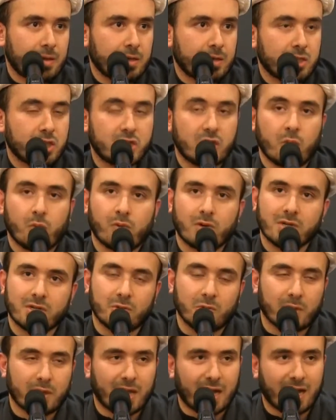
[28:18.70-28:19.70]
She
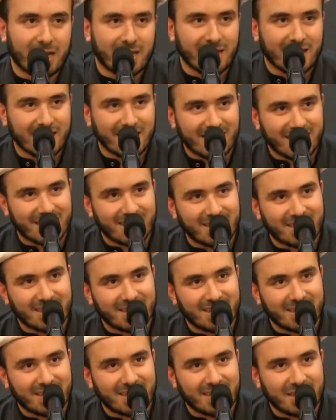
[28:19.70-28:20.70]
worked with halal.
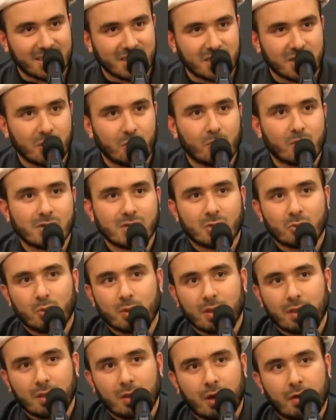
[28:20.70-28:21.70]
She worked
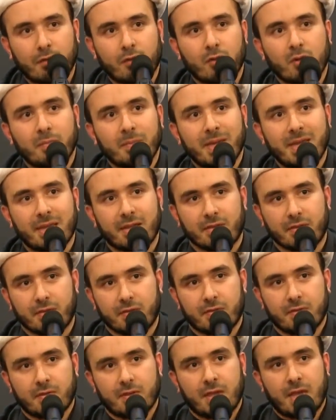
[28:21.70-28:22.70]
with lawful
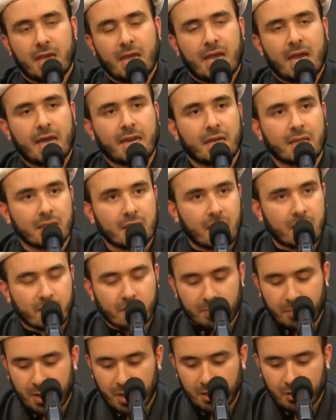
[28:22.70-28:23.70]
means. And Allah
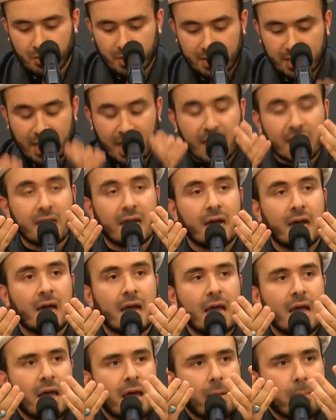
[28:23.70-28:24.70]
subhanahu wa ta'ala
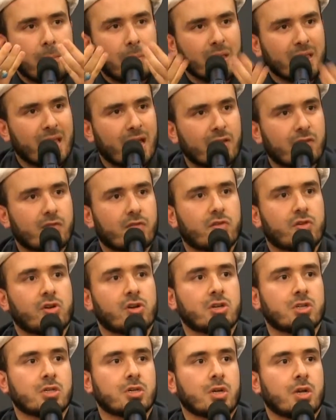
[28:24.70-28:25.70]
blessed
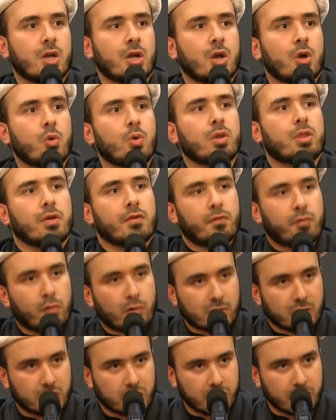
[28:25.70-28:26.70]
her with a
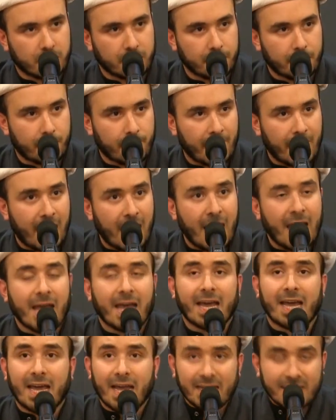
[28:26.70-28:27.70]
fortune.
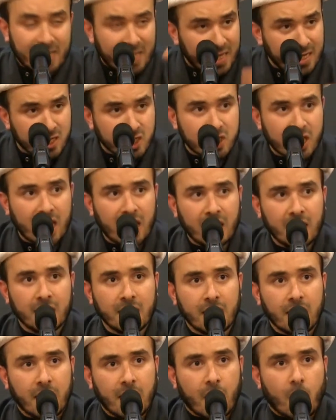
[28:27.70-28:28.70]
Khadija
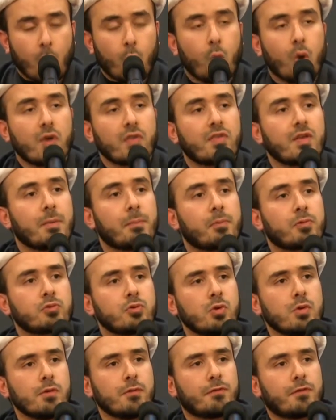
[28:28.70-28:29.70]
was a
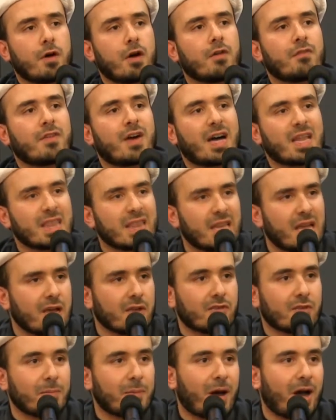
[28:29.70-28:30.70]
proof of Allah
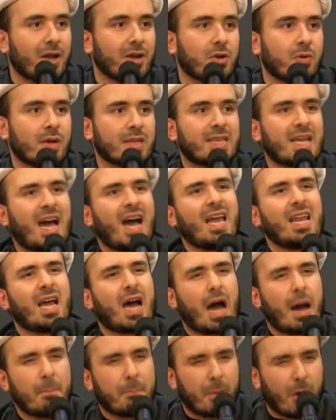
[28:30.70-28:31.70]
subhanahu wa
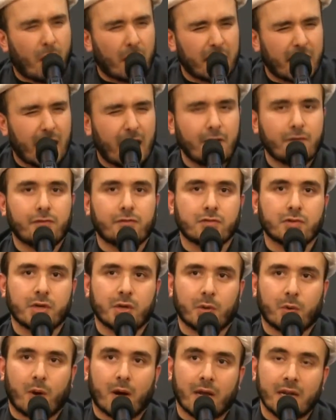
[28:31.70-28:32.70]
ta'ala upon
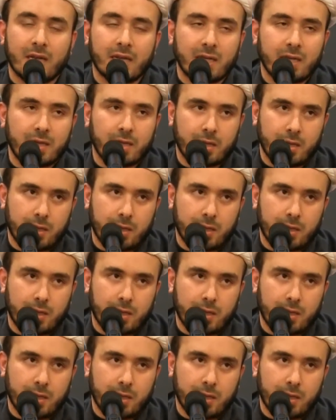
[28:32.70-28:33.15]
everyone